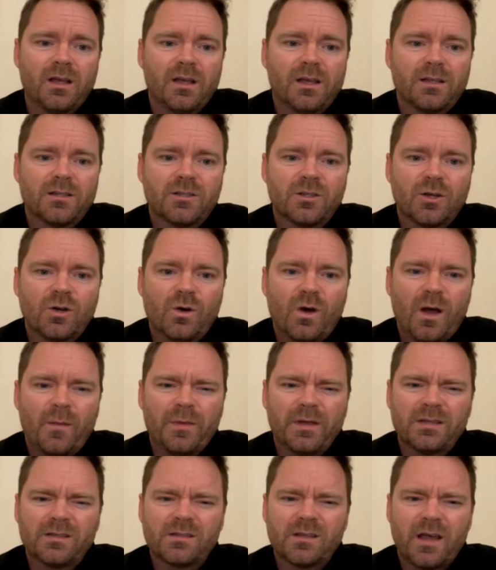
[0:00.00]
So I'm
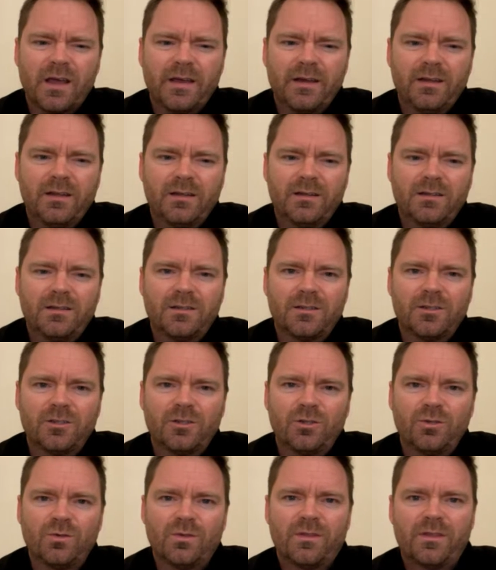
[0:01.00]
excited to
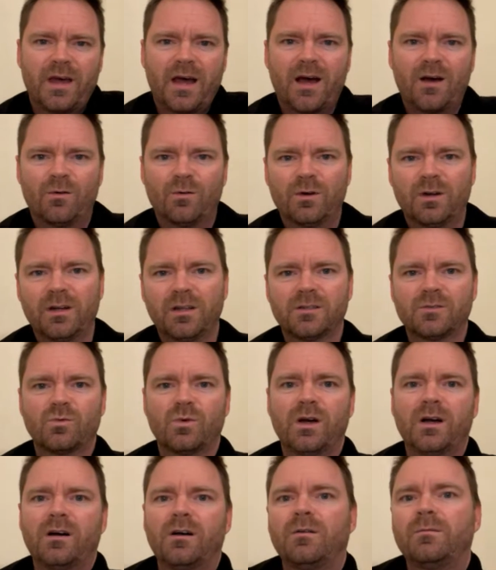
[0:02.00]
do that one as
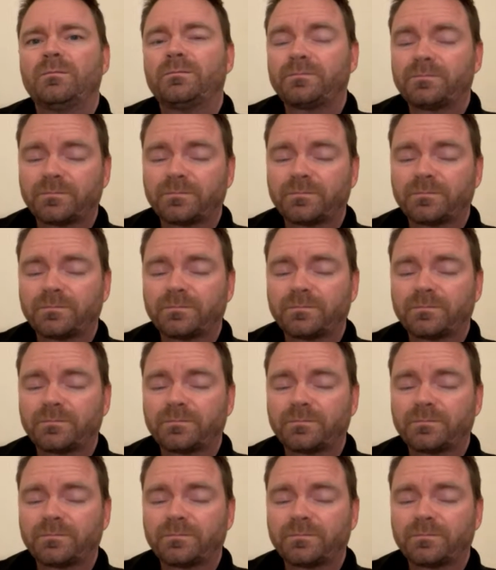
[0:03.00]
well.